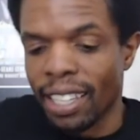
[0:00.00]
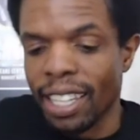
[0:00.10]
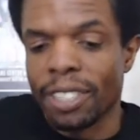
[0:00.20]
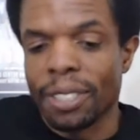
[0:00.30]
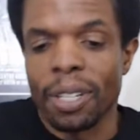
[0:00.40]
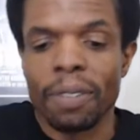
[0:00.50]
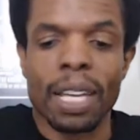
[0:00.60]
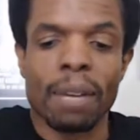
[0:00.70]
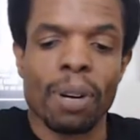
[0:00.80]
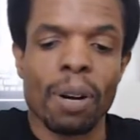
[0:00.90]
they serve
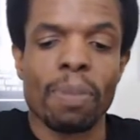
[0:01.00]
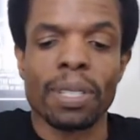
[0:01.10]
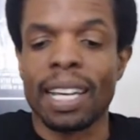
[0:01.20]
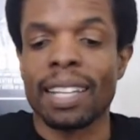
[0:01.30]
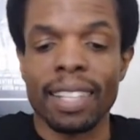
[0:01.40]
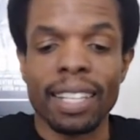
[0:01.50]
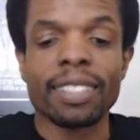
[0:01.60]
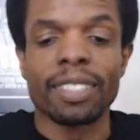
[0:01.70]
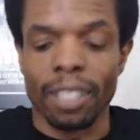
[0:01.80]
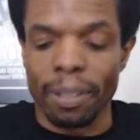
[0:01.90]
that purpose and then
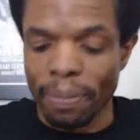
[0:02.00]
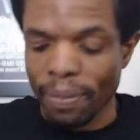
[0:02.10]
some.